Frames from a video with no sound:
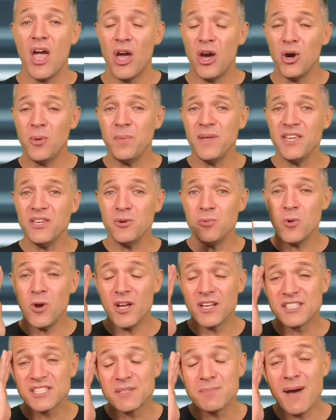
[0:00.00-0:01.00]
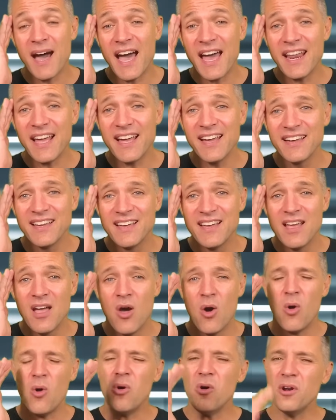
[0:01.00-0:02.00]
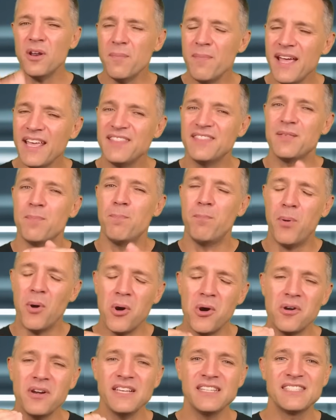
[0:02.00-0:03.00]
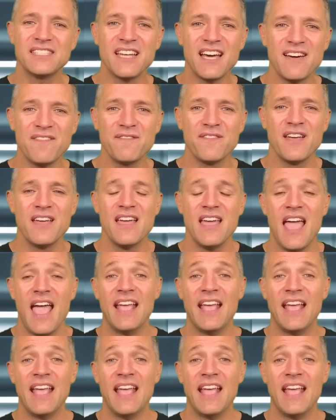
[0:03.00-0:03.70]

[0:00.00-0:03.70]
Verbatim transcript: helping you work smarter, automate the boring stuff,